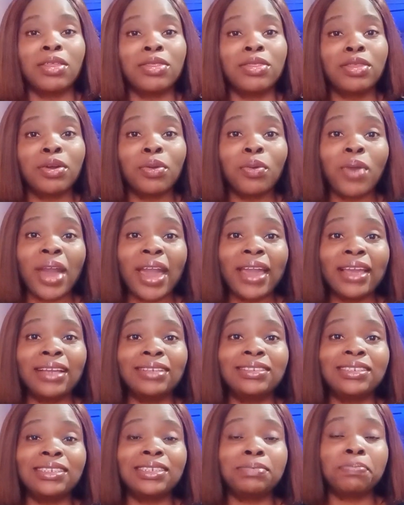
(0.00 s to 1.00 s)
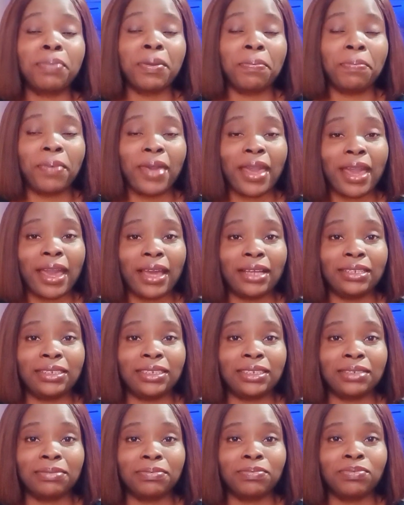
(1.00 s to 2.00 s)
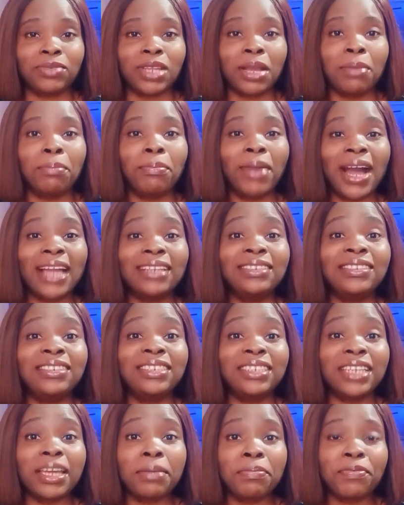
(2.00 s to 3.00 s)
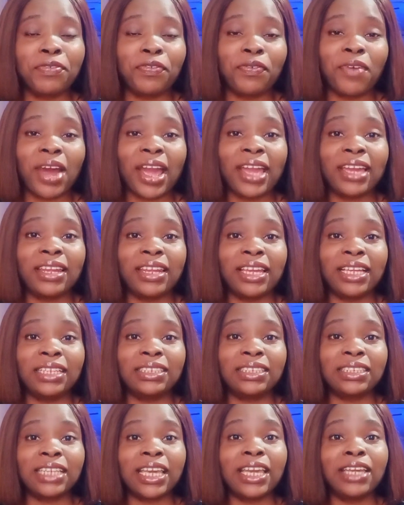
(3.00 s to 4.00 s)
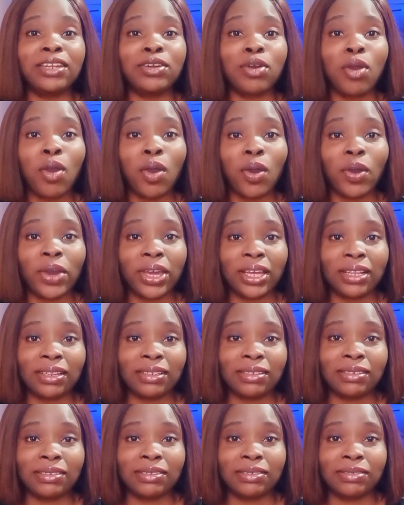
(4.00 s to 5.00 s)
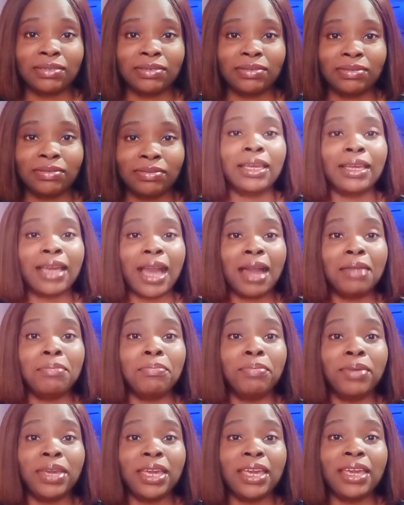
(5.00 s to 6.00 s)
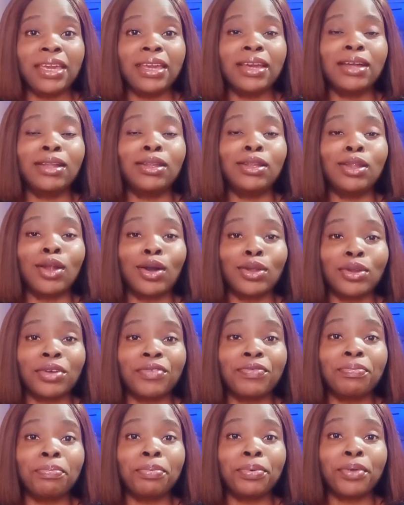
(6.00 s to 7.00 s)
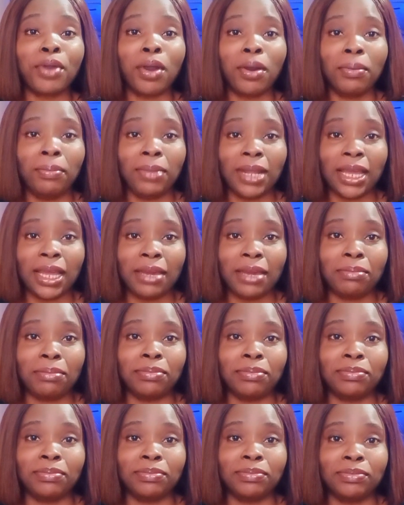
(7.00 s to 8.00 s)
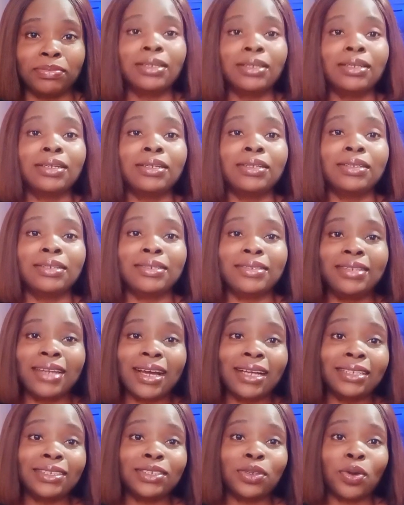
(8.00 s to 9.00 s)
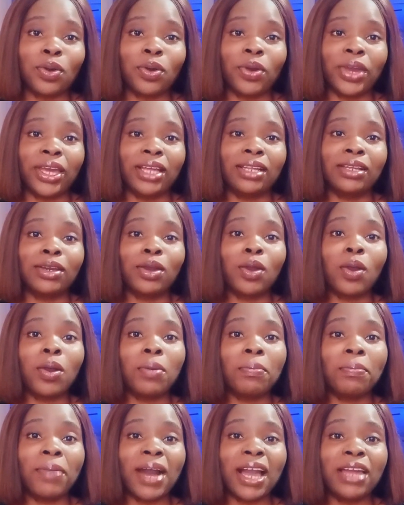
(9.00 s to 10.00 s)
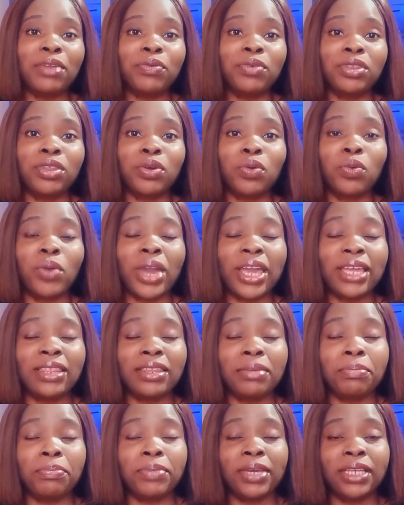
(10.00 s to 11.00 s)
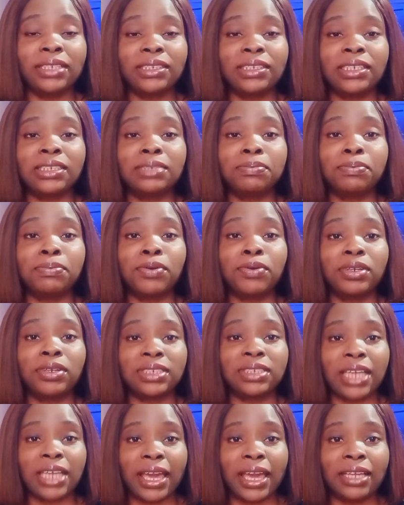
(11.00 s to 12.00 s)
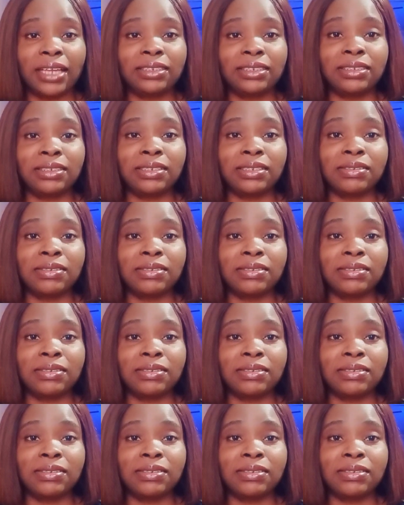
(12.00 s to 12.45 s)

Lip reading: the way it is prepared by deep frying it in oil can be a lot of problem. That oil, combined with the way the beans is processed,